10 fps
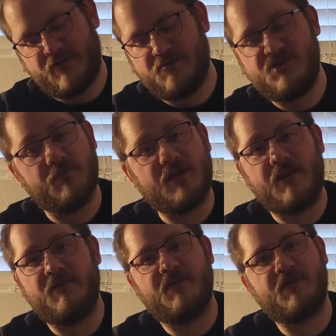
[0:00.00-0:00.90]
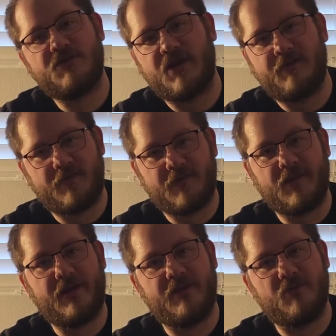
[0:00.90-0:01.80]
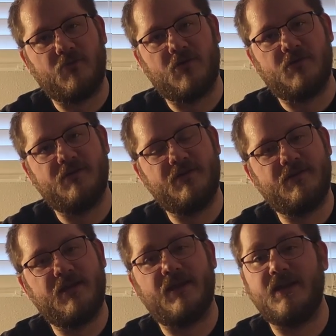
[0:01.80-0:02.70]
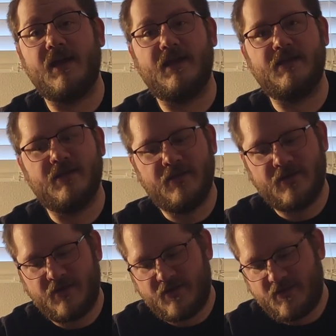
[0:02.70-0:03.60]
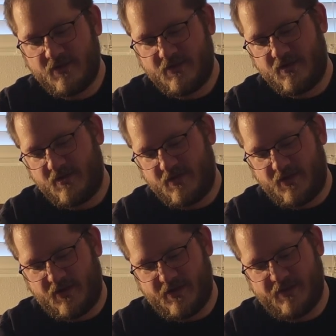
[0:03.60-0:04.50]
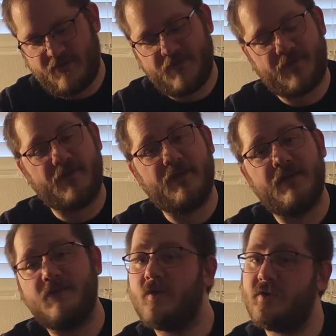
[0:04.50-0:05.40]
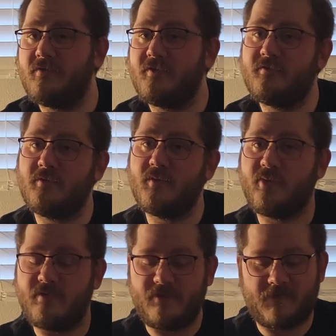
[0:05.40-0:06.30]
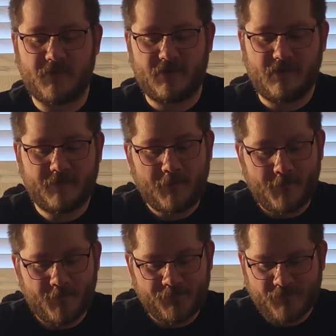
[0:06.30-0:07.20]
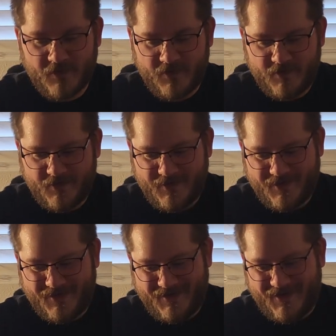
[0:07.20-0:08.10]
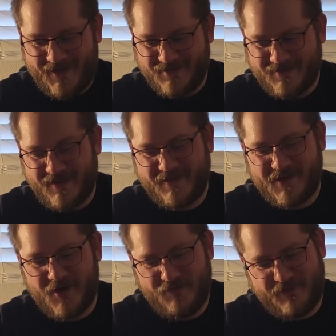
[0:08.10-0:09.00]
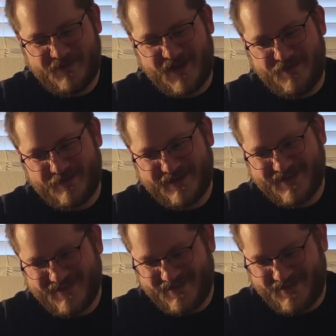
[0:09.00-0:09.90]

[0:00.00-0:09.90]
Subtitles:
Jim Davis shines his light on the world yet again. And this Sunday is no different from the previous Sundays. And today's Garfield comic